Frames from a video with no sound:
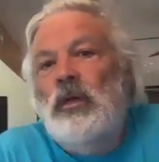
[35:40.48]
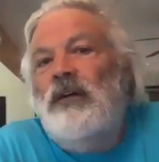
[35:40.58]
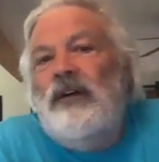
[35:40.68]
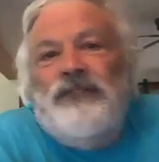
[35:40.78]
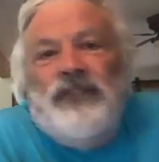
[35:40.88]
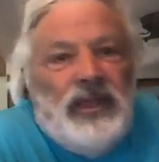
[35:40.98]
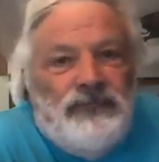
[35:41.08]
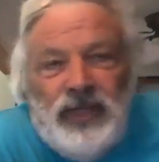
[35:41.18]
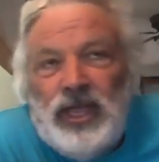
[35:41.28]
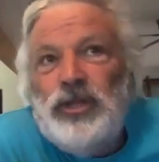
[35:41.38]

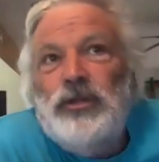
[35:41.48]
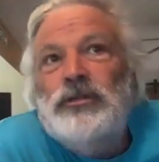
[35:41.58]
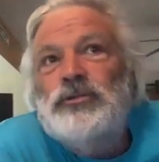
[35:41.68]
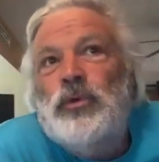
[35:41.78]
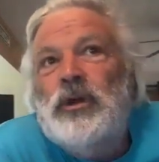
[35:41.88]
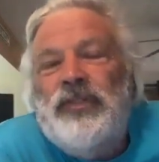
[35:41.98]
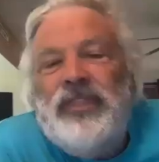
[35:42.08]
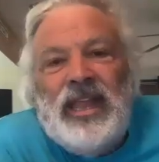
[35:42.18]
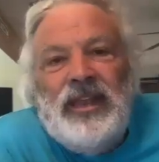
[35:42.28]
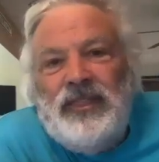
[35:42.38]
event venues where at
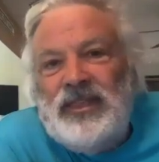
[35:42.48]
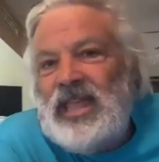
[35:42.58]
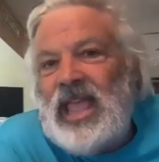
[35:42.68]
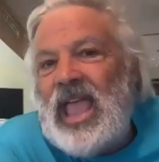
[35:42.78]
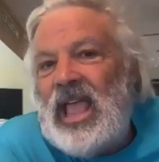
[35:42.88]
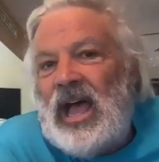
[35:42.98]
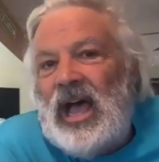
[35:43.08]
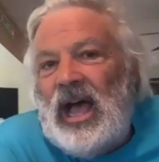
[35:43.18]
the end of the day,